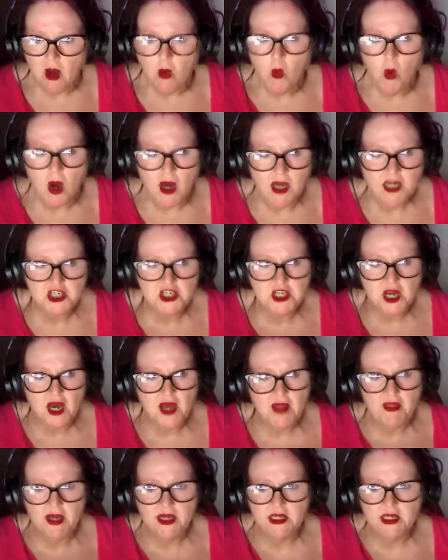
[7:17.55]
Why should
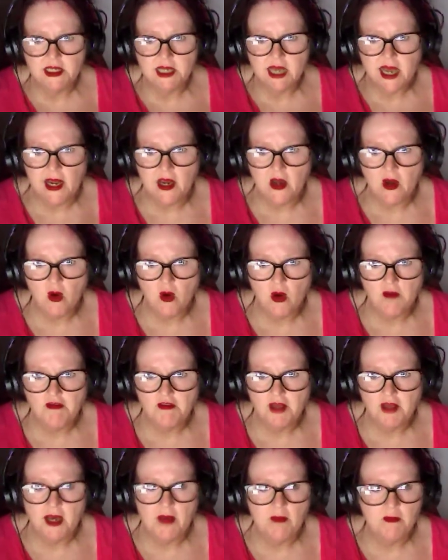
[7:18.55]
I then take all of
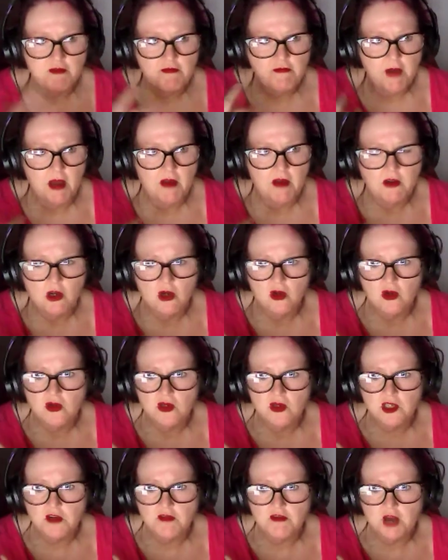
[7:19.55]
them, the phone
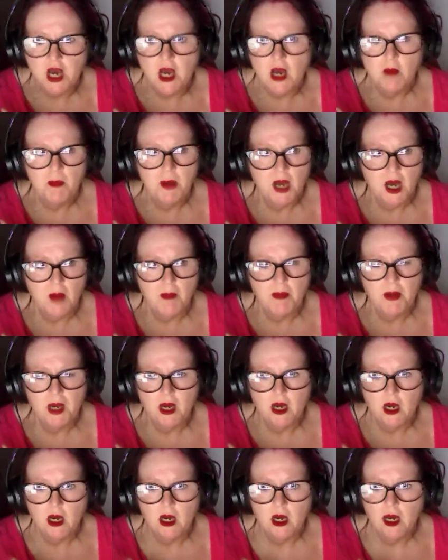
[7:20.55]
calls of blah
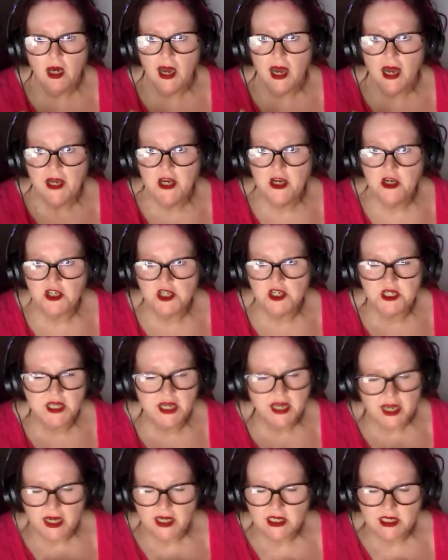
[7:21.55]
blah, and you're just
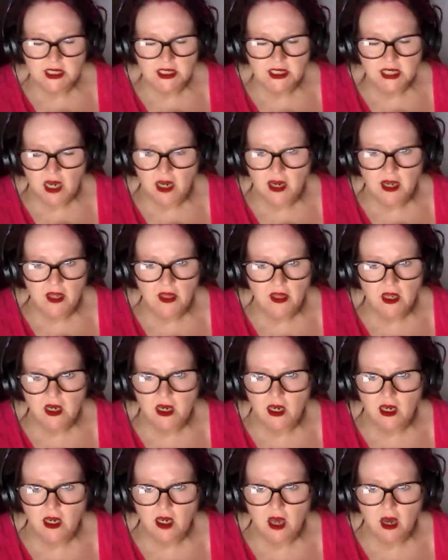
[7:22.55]
thinking it's sucking the
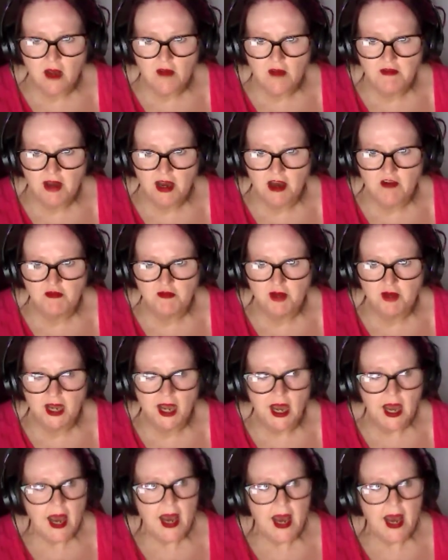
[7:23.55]
life out of me.